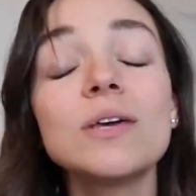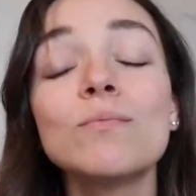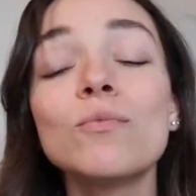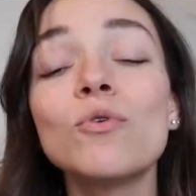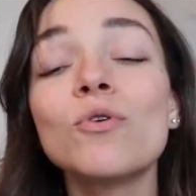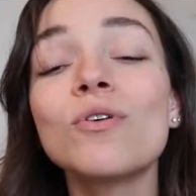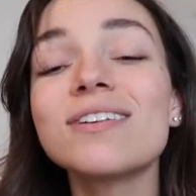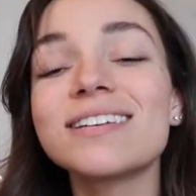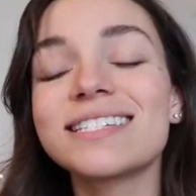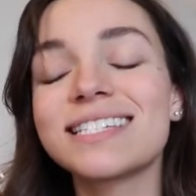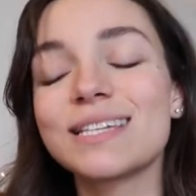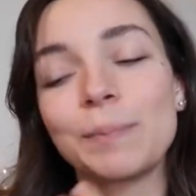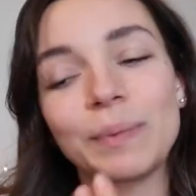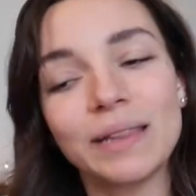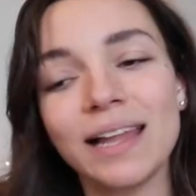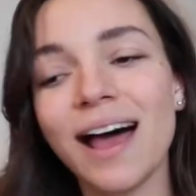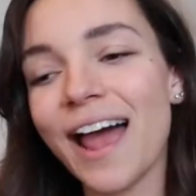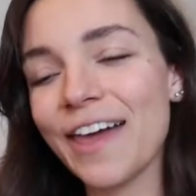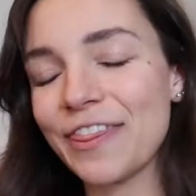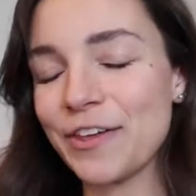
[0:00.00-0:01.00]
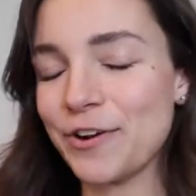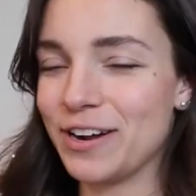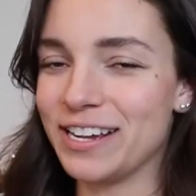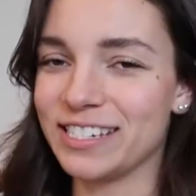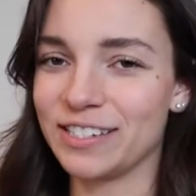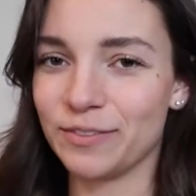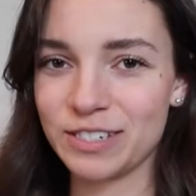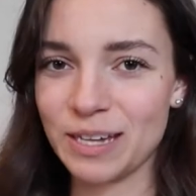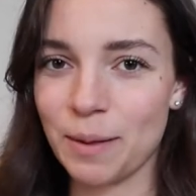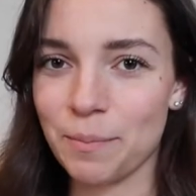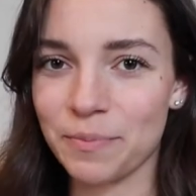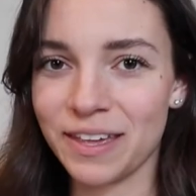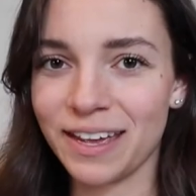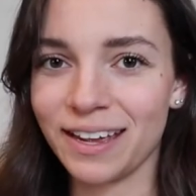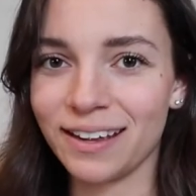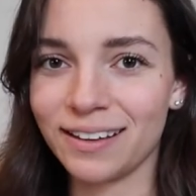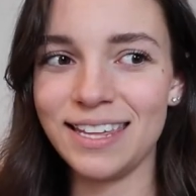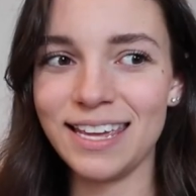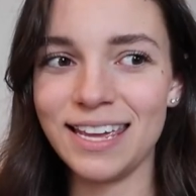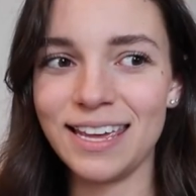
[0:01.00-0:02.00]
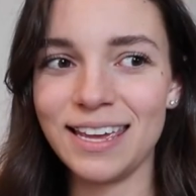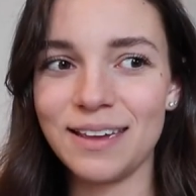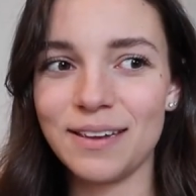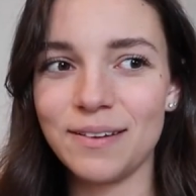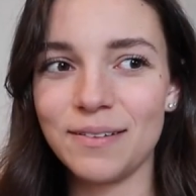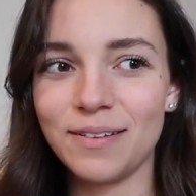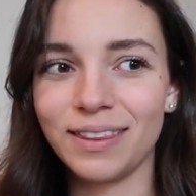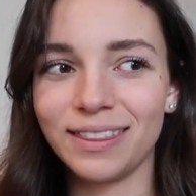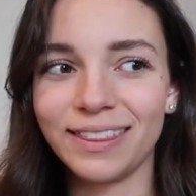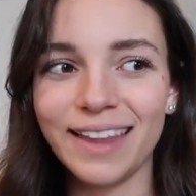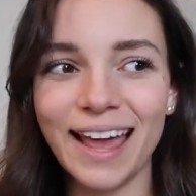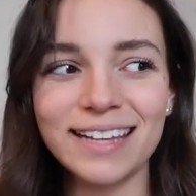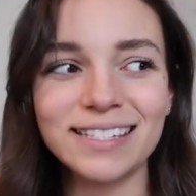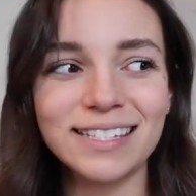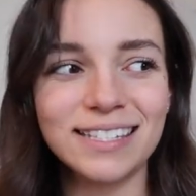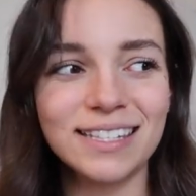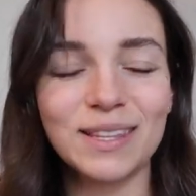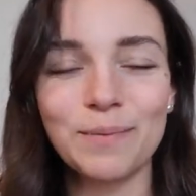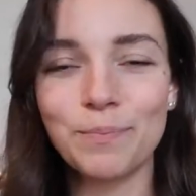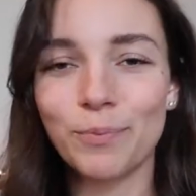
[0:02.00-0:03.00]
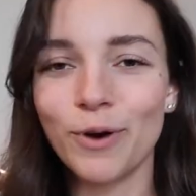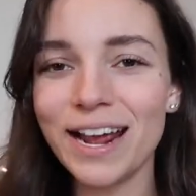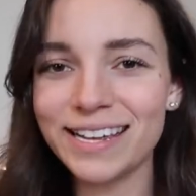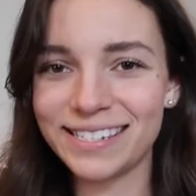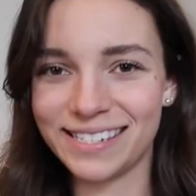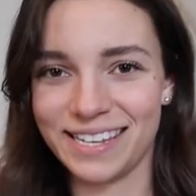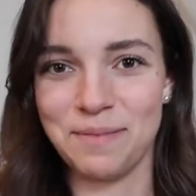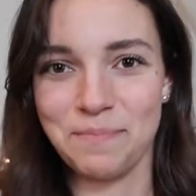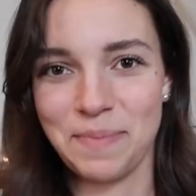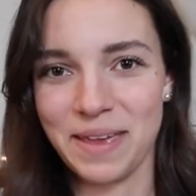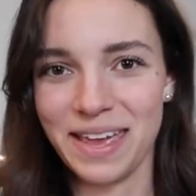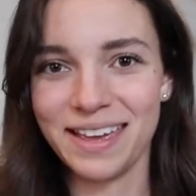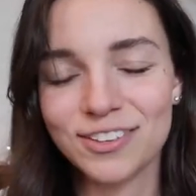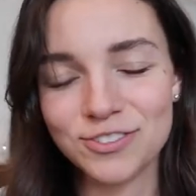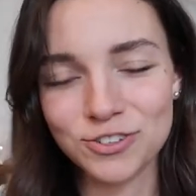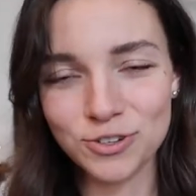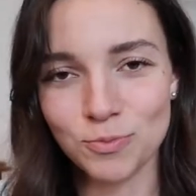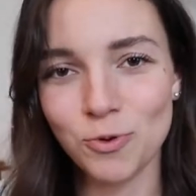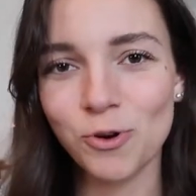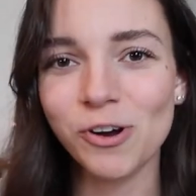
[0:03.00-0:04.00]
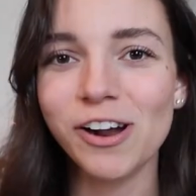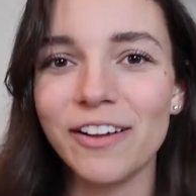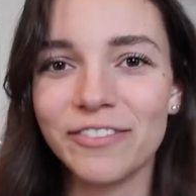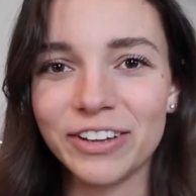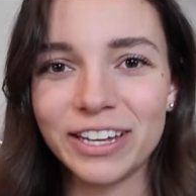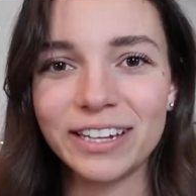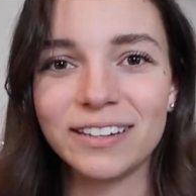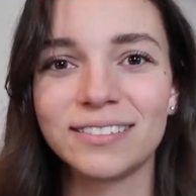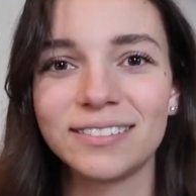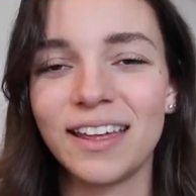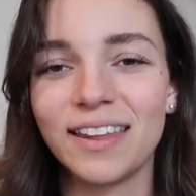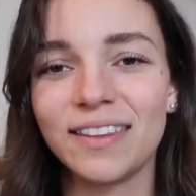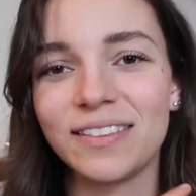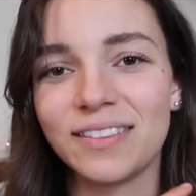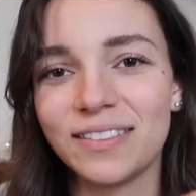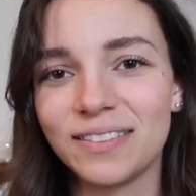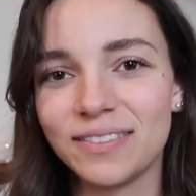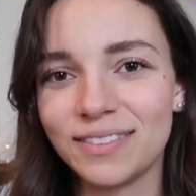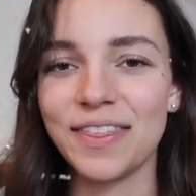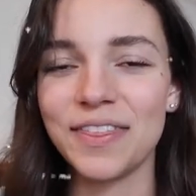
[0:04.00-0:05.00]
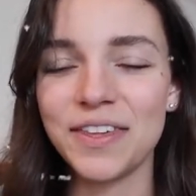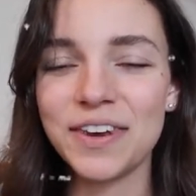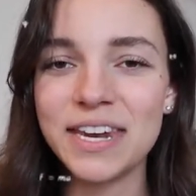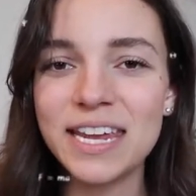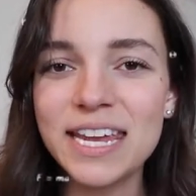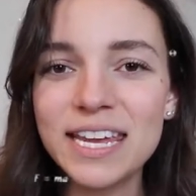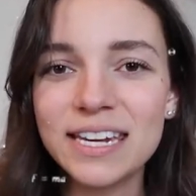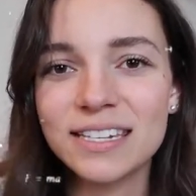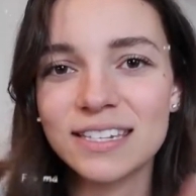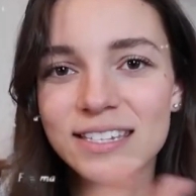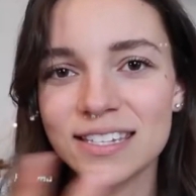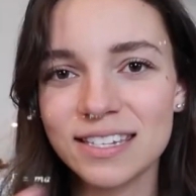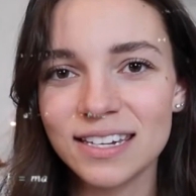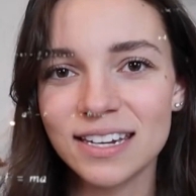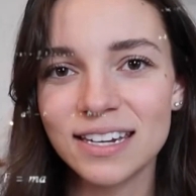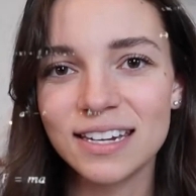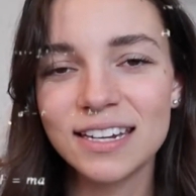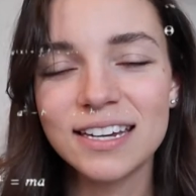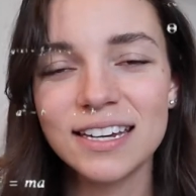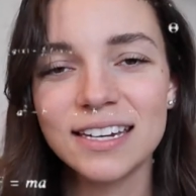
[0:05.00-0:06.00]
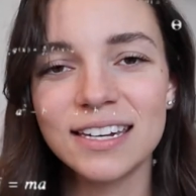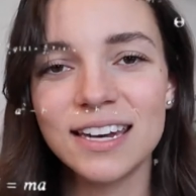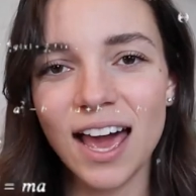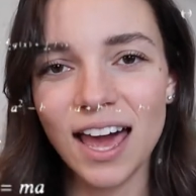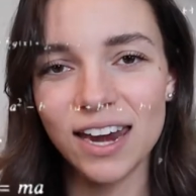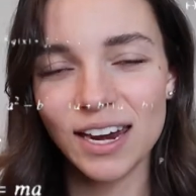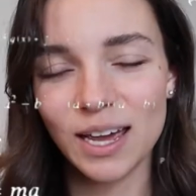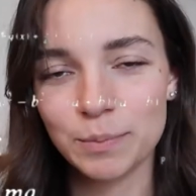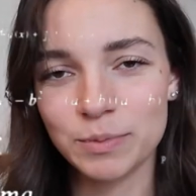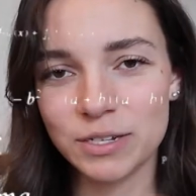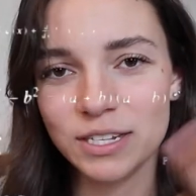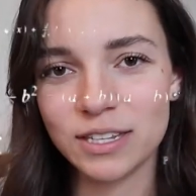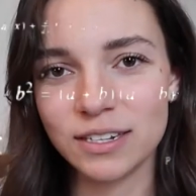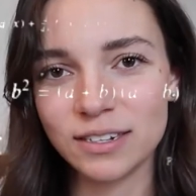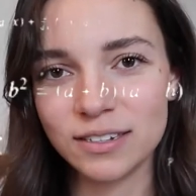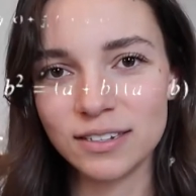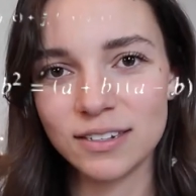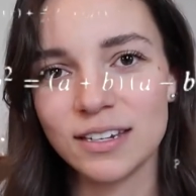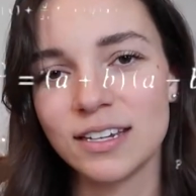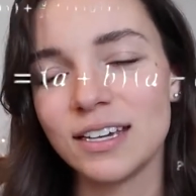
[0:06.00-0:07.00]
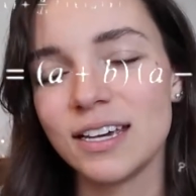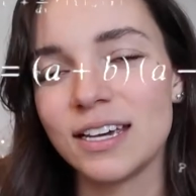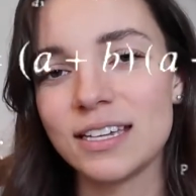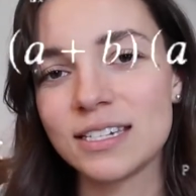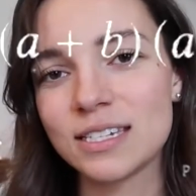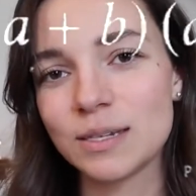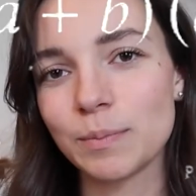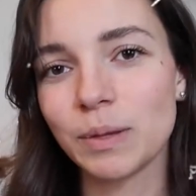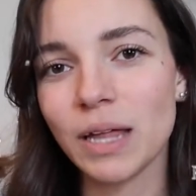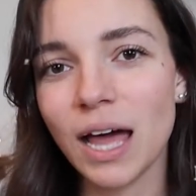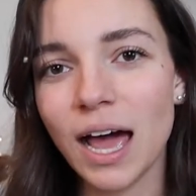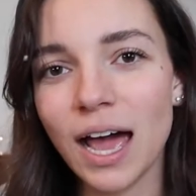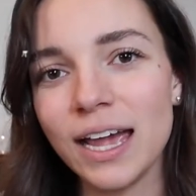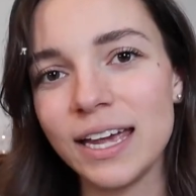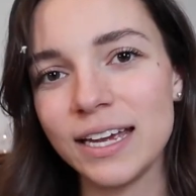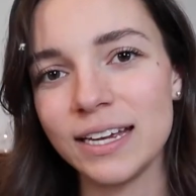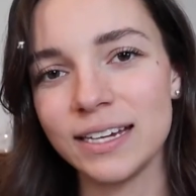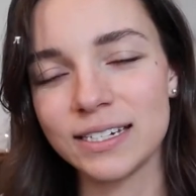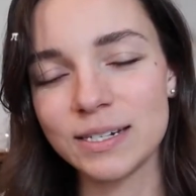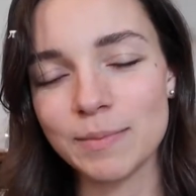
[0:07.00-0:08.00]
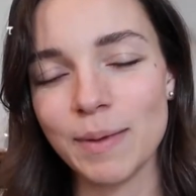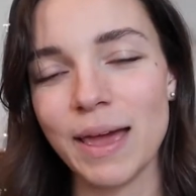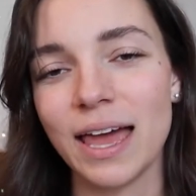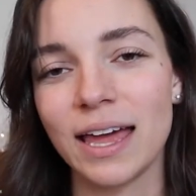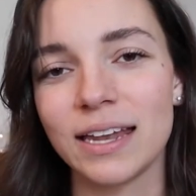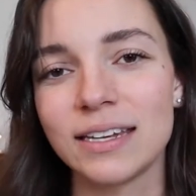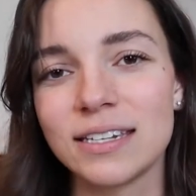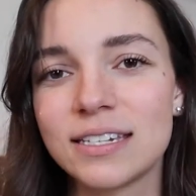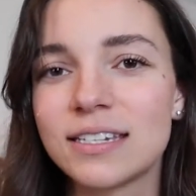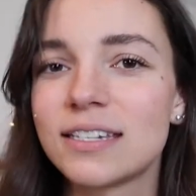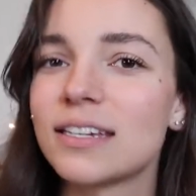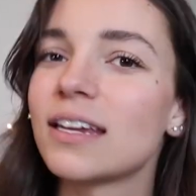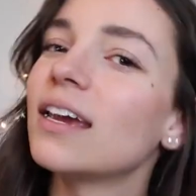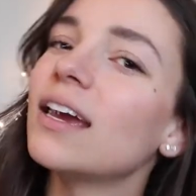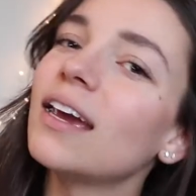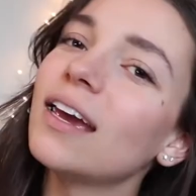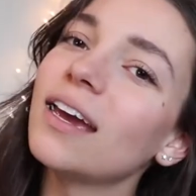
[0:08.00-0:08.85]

the more supply there is of something, the less the price can be because there's more of it and, and the need is not up to the supply demand